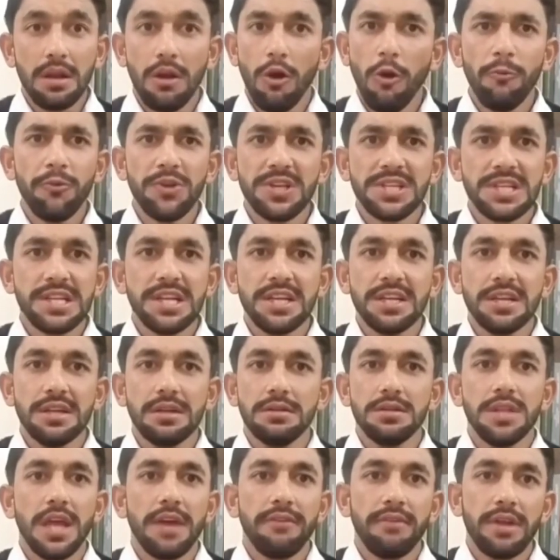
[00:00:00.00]
Obviously,
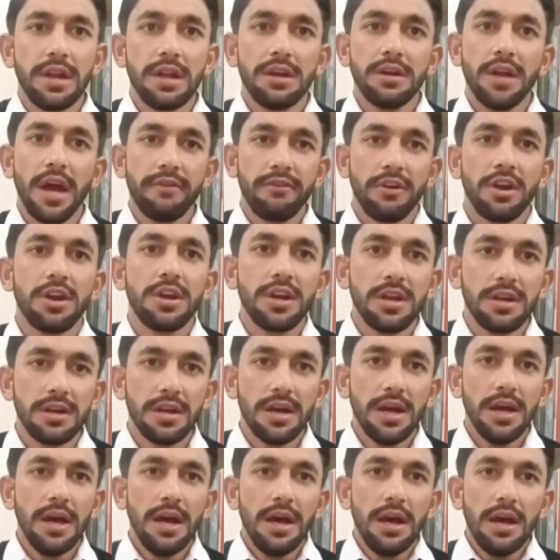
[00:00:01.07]
they will divert it
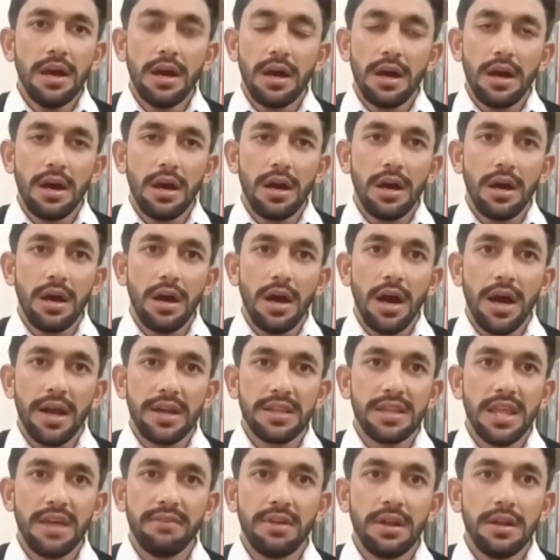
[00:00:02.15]
or
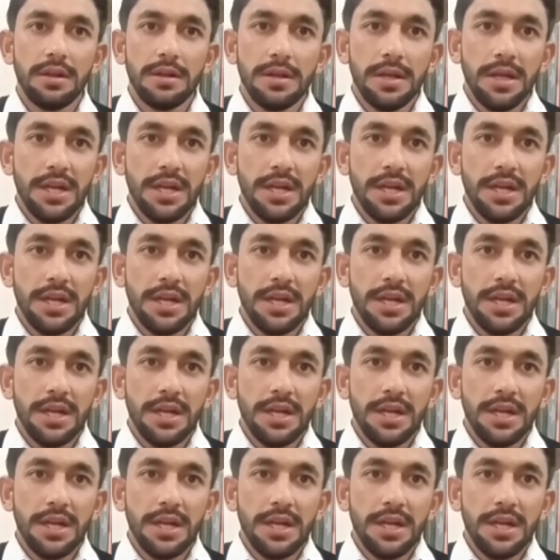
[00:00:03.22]
they will